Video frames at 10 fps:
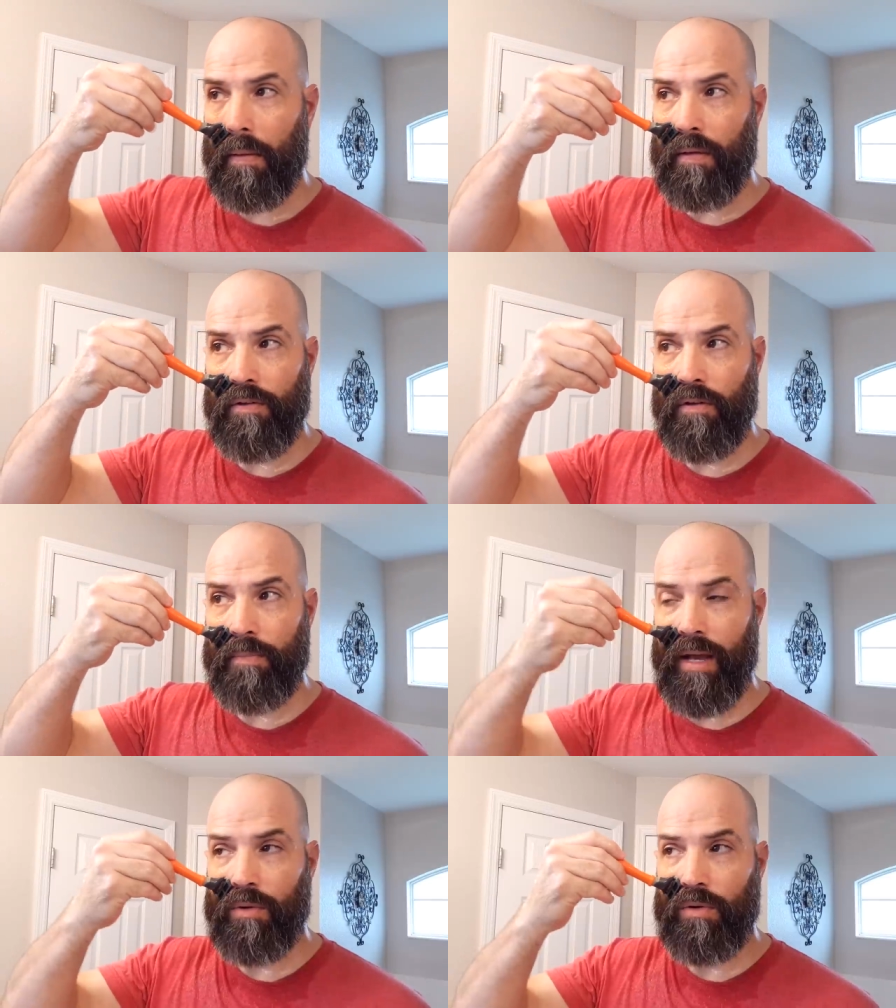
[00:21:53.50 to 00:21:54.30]
Turn it
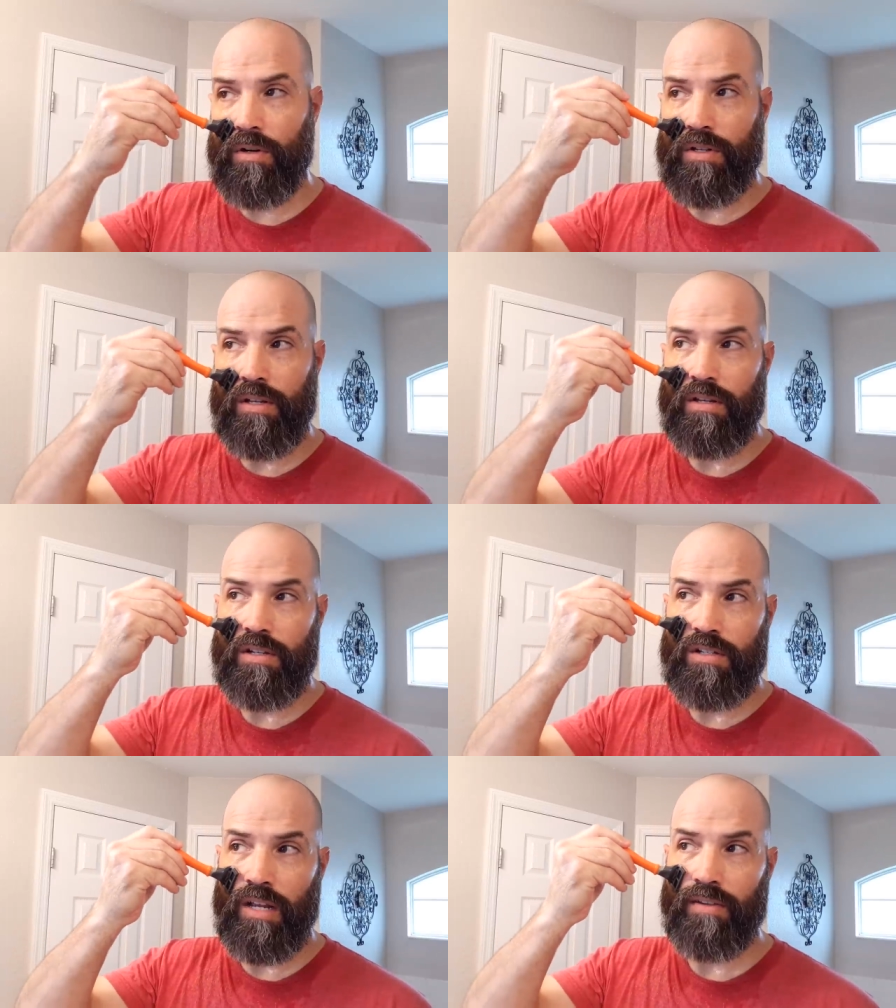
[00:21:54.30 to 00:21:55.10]
backwards,
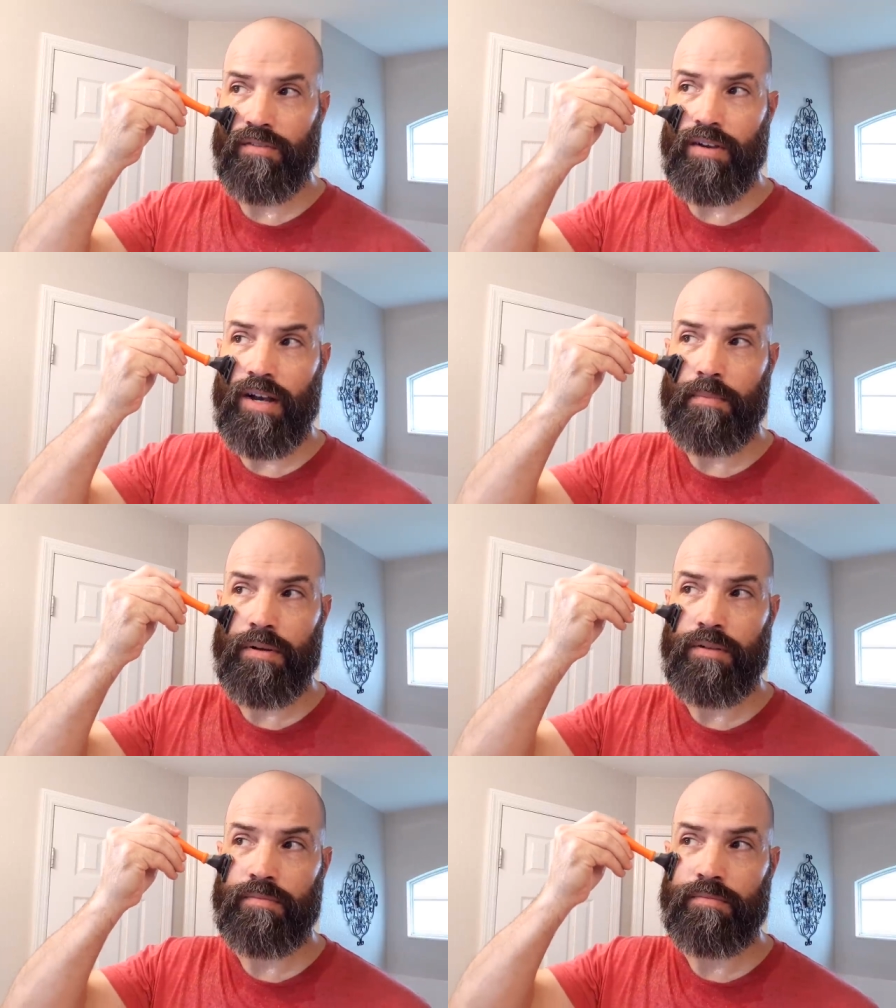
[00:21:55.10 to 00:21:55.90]
shave up,